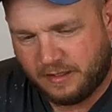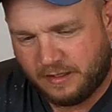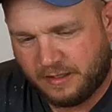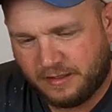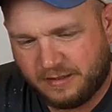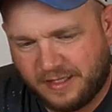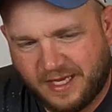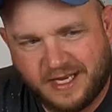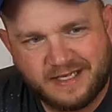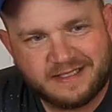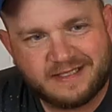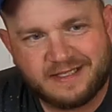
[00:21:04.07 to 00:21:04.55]

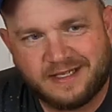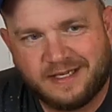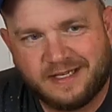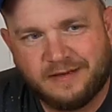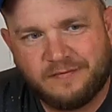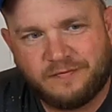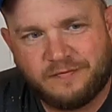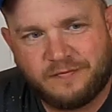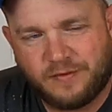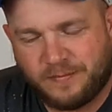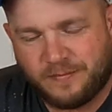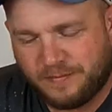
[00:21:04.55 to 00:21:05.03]
And that's
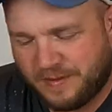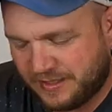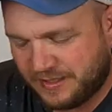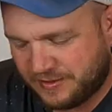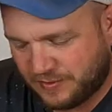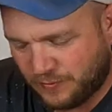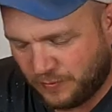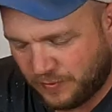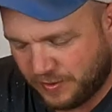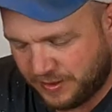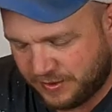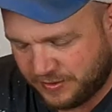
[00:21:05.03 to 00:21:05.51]
it from
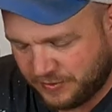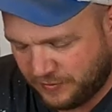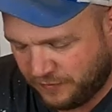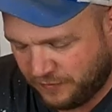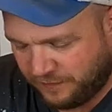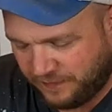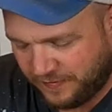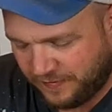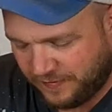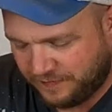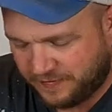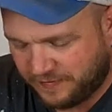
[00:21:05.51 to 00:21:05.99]
that
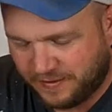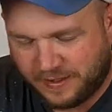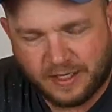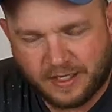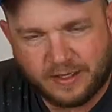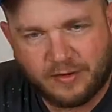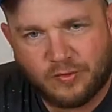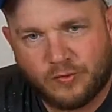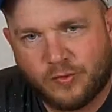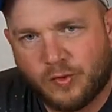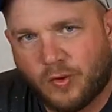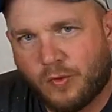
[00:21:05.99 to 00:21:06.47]
2250.
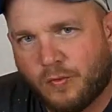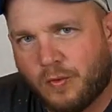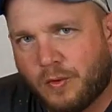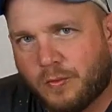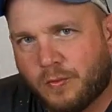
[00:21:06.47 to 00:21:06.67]
I don't know